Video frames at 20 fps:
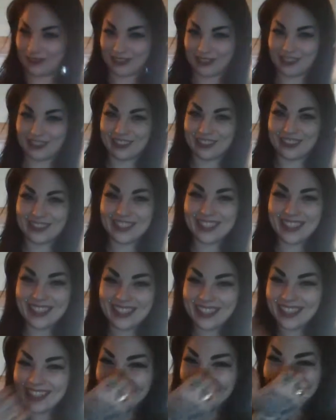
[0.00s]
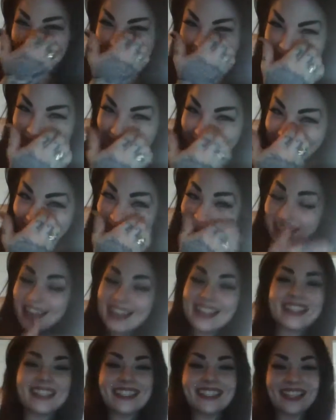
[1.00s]
world?
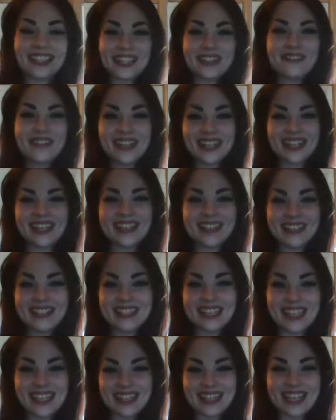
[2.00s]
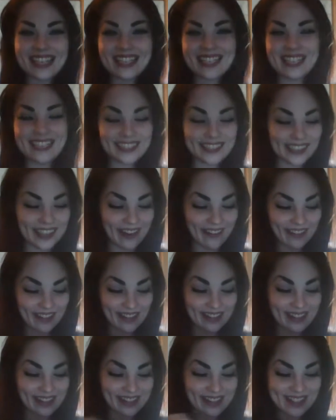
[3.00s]
Does anybody else think that's
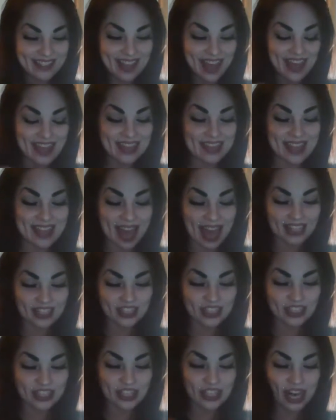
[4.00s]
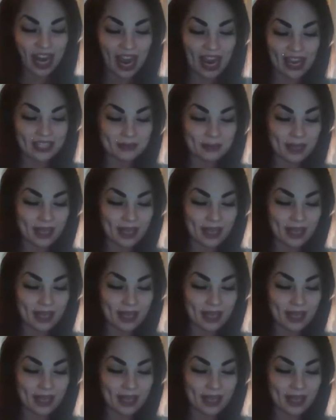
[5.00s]
hilarious? That just cracked